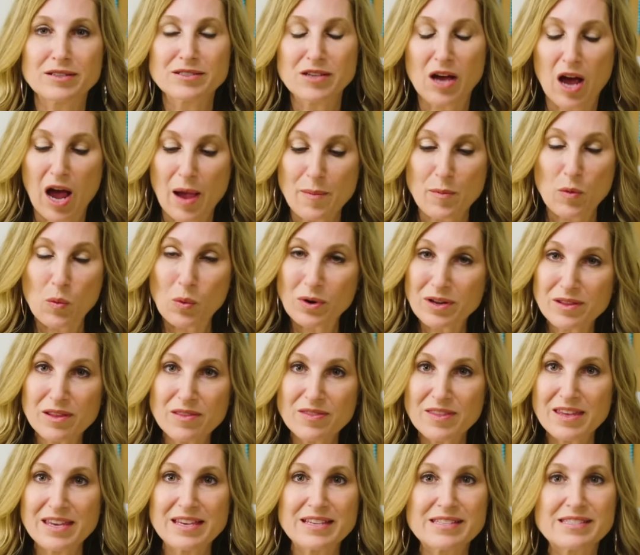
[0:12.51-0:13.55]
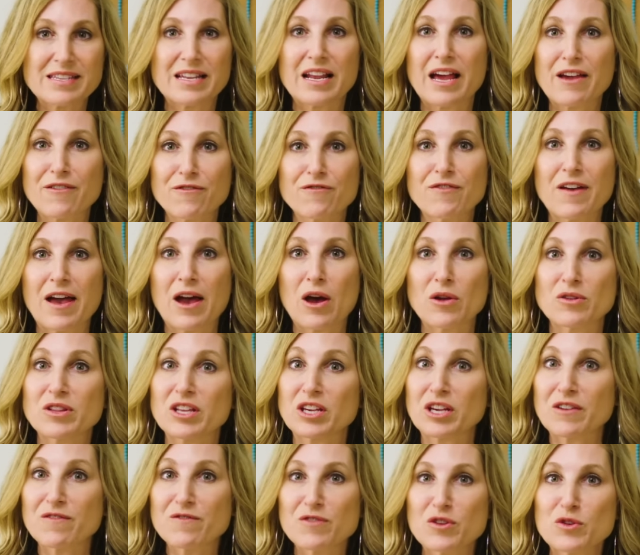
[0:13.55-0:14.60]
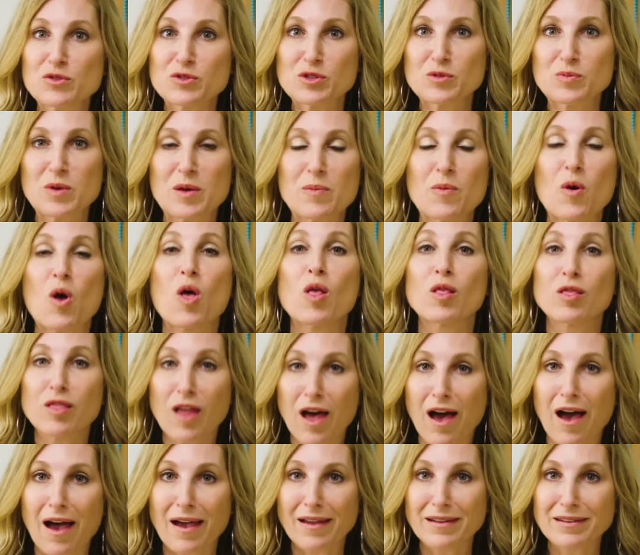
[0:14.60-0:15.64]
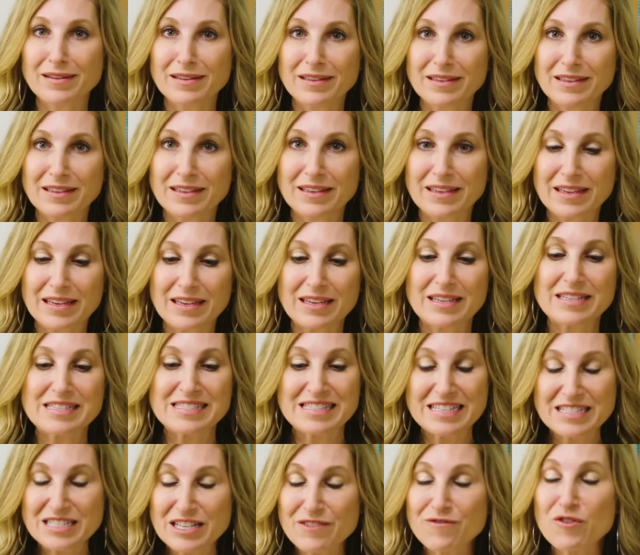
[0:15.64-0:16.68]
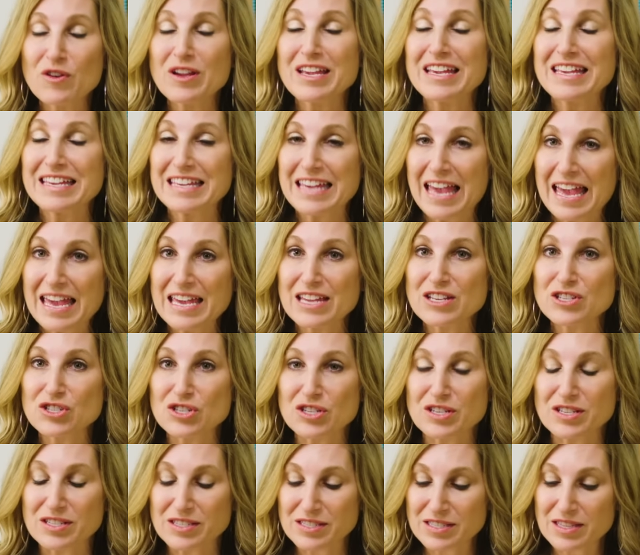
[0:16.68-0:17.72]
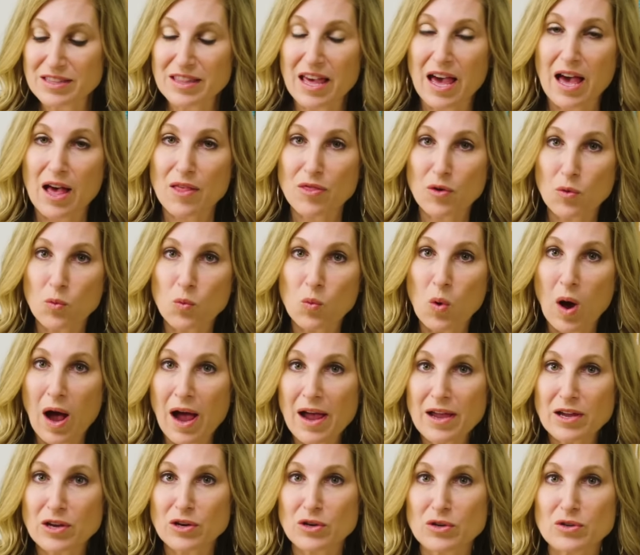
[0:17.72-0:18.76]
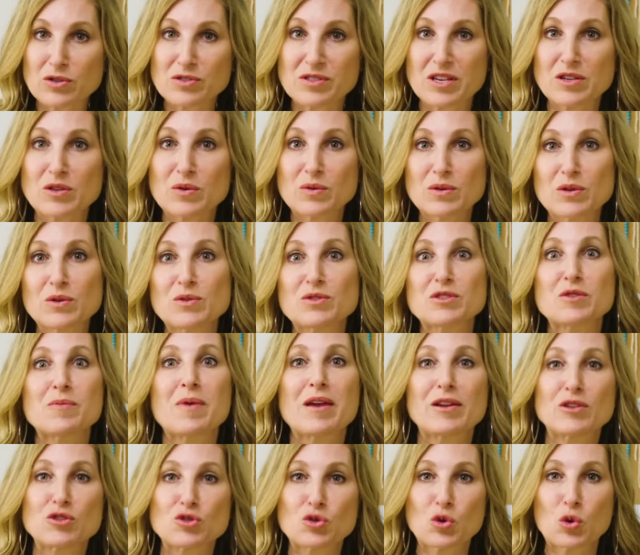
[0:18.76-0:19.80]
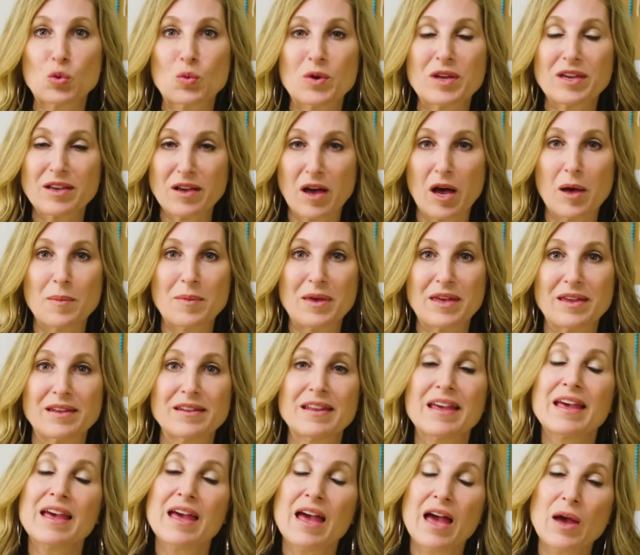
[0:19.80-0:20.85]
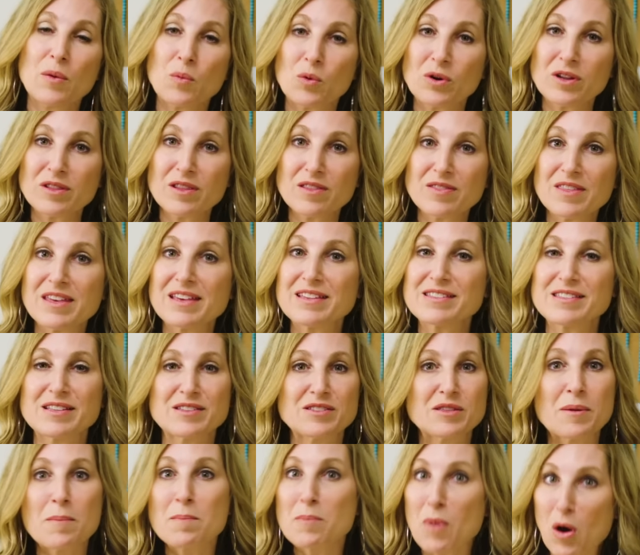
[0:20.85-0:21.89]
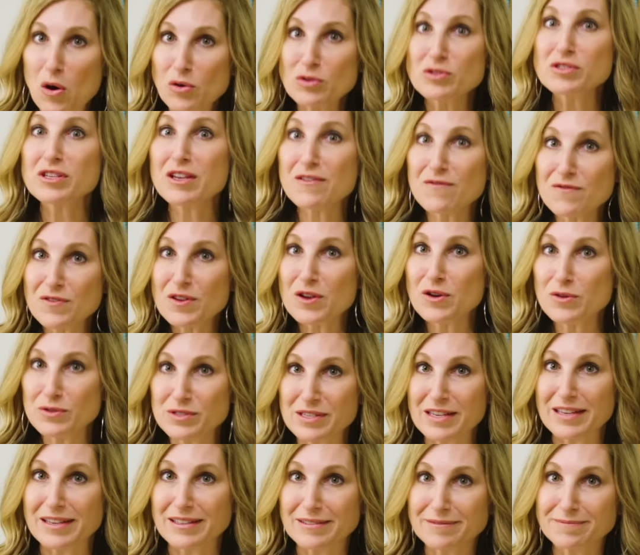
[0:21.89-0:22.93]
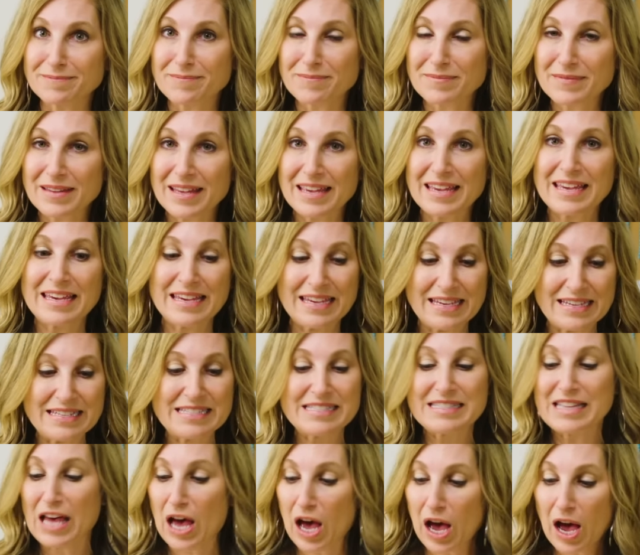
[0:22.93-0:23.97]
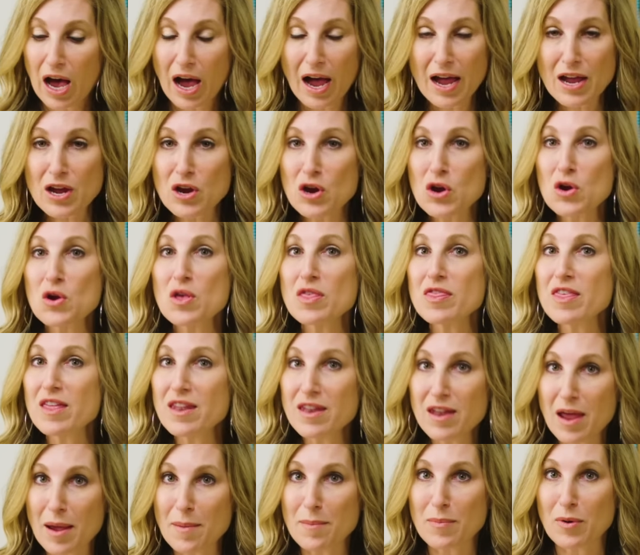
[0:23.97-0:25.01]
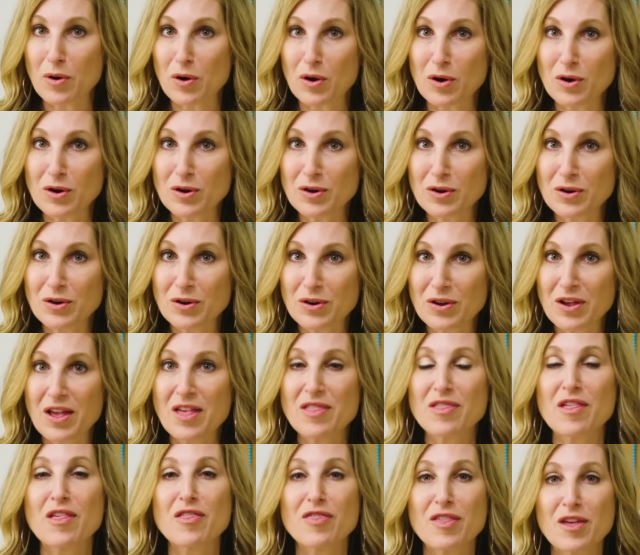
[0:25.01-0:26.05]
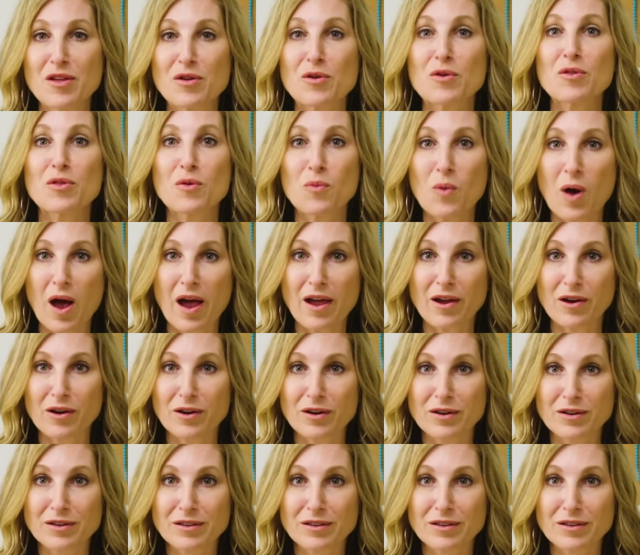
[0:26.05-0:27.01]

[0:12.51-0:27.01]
time, and one of the things that I've found that confuses people a lot is the different gauges that the wires that you use to make jewelry come in. And one of the things that's the most confusing is the higher the number, the thinner the wire.